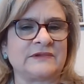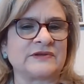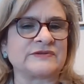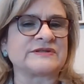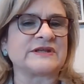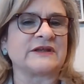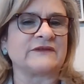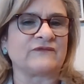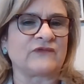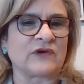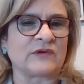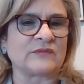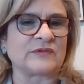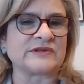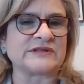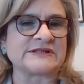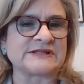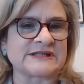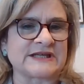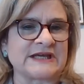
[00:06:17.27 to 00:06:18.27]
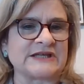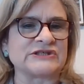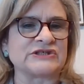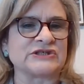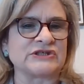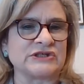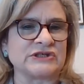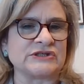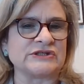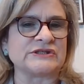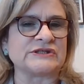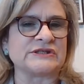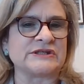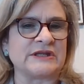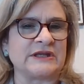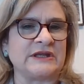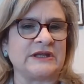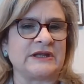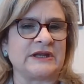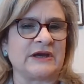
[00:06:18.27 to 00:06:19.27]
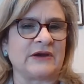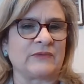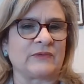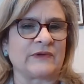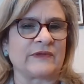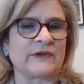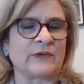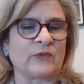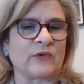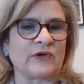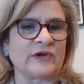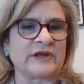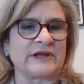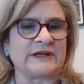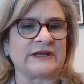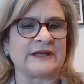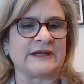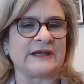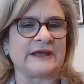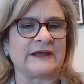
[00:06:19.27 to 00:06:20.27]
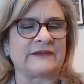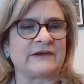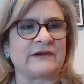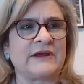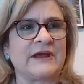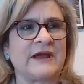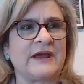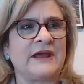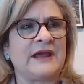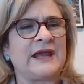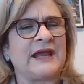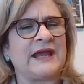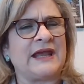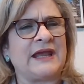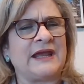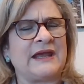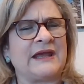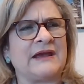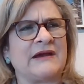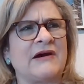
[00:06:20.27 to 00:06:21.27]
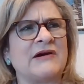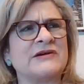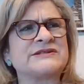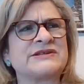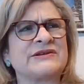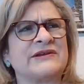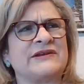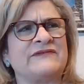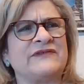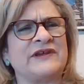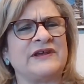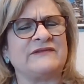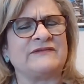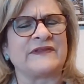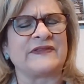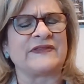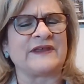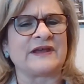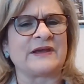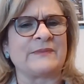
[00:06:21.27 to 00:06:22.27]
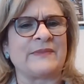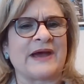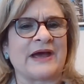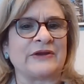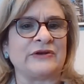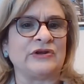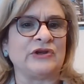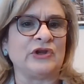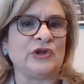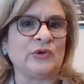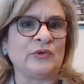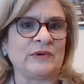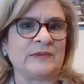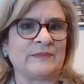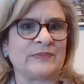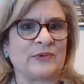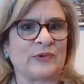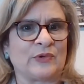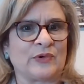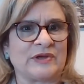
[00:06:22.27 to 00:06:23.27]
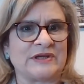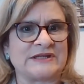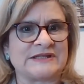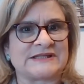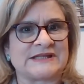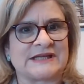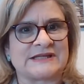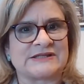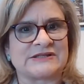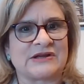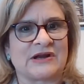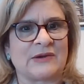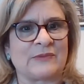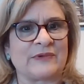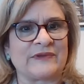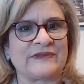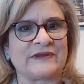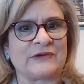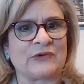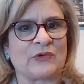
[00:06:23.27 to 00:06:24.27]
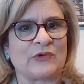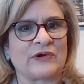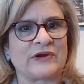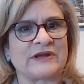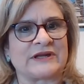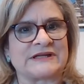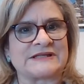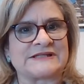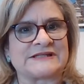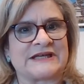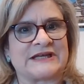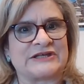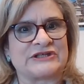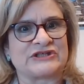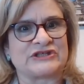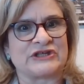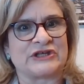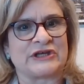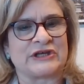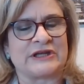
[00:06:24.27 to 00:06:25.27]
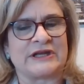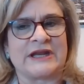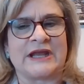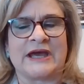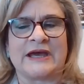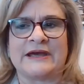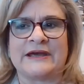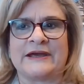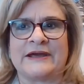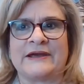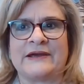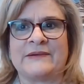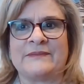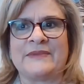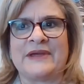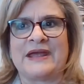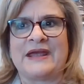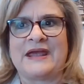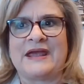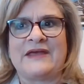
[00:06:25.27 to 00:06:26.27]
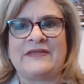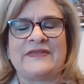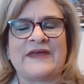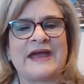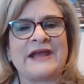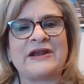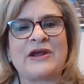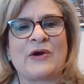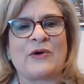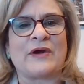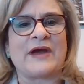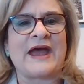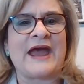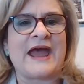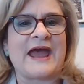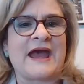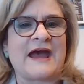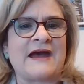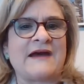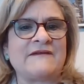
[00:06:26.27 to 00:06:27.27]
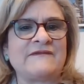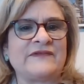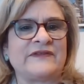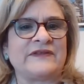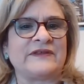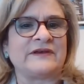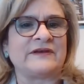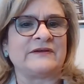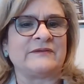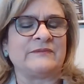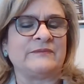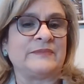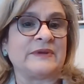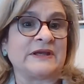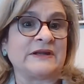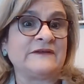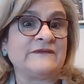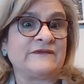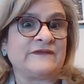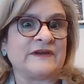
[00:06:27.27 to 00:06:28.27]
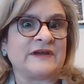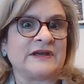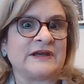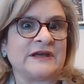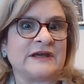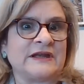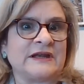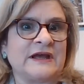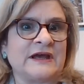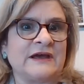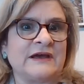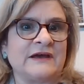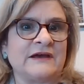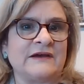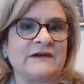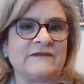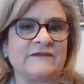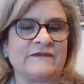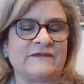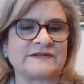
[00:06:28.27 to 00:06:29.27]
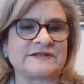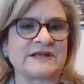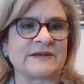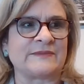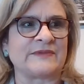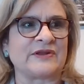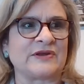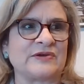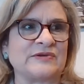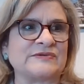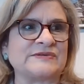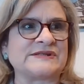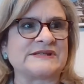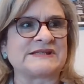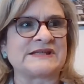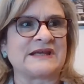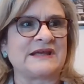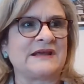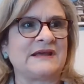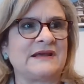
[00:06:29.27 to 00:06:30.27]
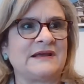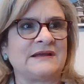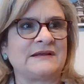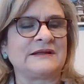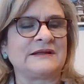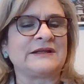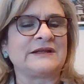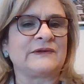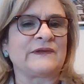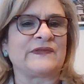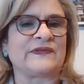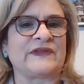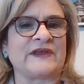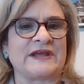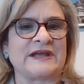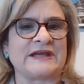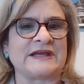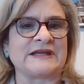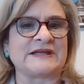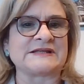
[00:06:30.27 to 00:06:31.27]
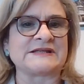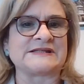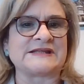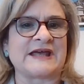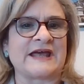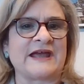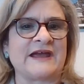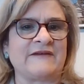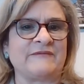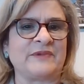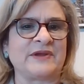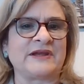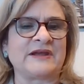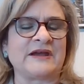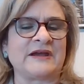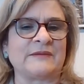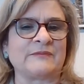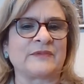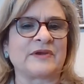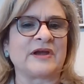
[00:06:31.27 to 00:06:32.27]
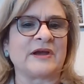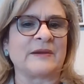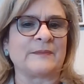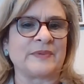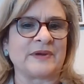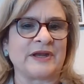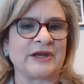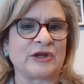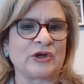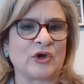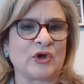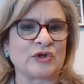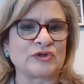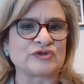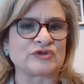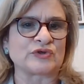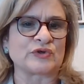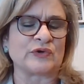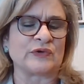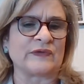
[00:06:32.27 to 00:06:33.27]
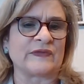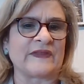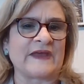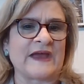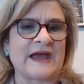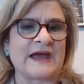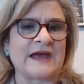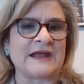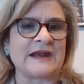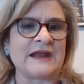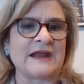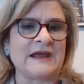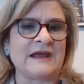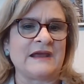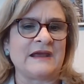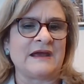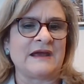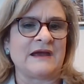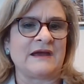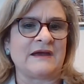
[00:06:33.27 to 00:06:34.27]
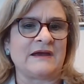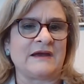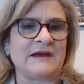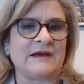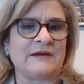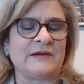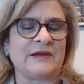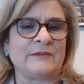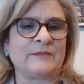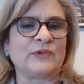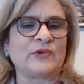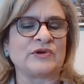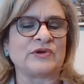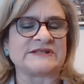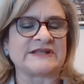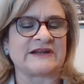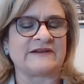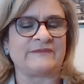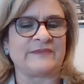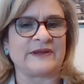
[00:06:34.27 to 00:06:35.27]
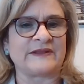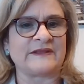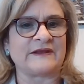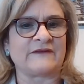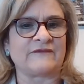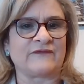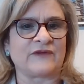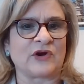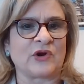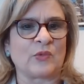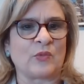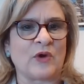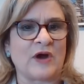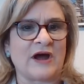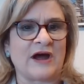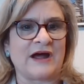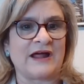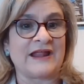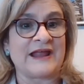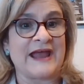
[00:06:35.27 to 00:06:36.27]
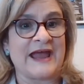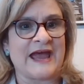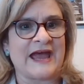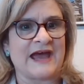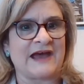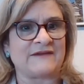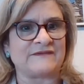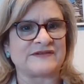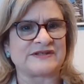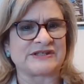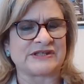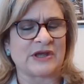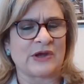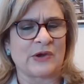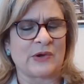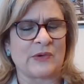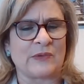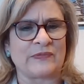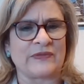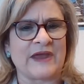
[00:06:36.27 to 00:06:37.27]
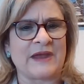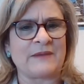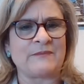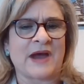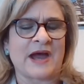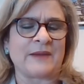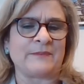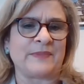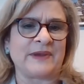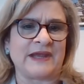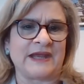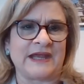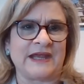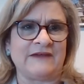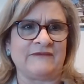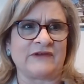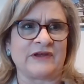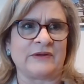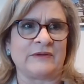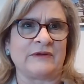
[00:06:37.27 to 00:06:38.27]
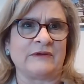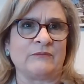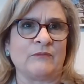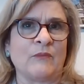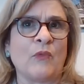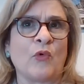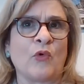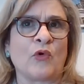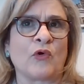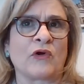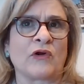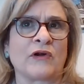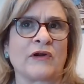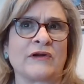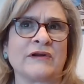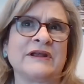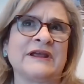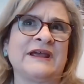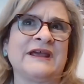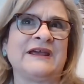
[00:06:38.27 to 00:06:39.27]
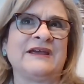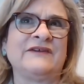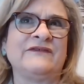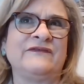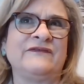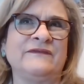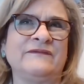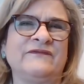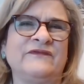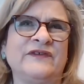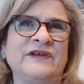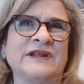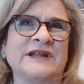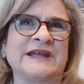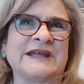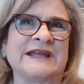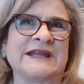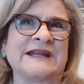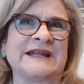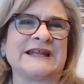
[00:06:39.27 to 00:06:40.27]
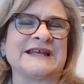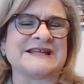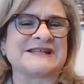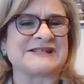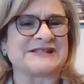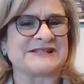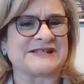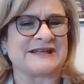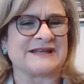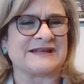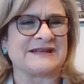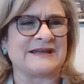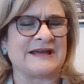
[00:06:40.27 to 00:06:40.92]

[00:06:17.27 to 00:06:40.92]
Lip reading: those informal discussions, where they're working together. Also, if you even think about new employees that start with an organization, they don't have the benefit of some of those little things that have become company culture that employees that have been there for a while have. So they might be even more feeling less